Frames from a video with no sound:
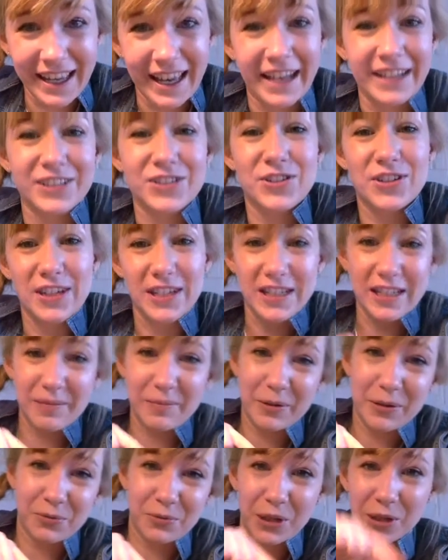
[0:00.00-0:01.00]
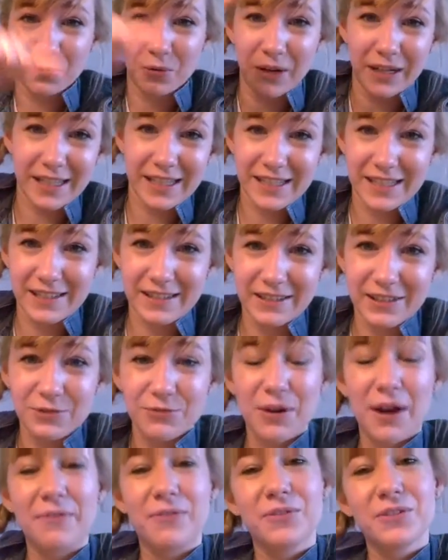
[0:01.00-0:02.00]
HTTP request
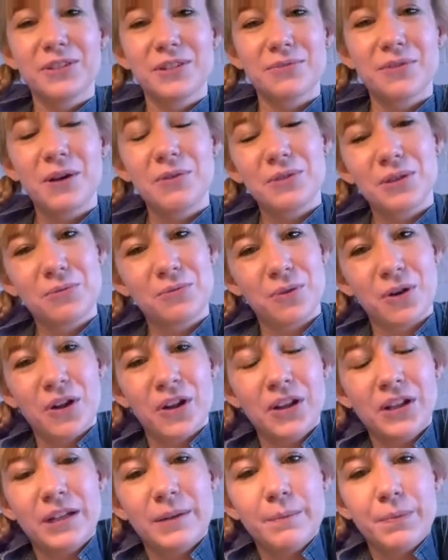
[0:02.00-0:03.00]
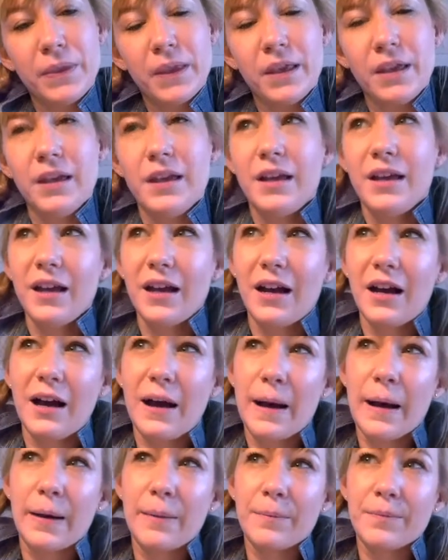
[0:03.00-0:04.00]
travels around the world.
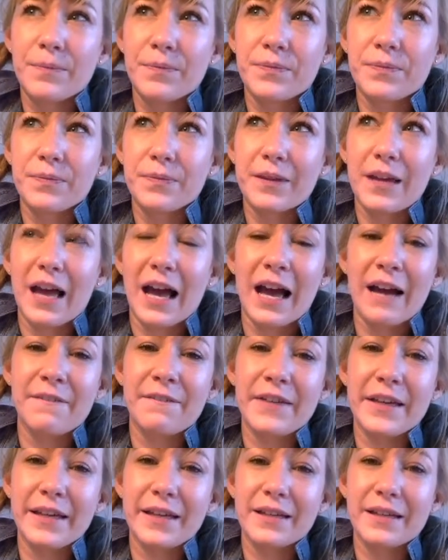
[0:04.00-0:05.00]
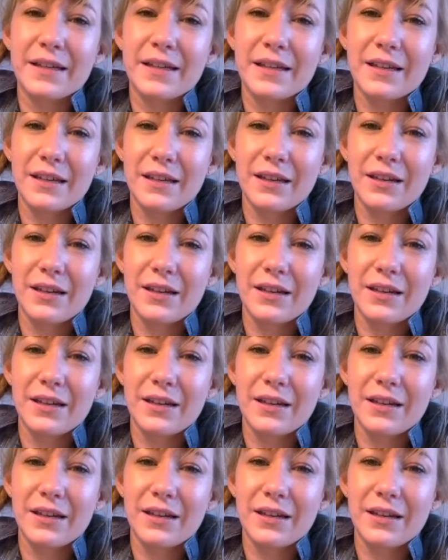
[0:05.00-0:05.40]
I think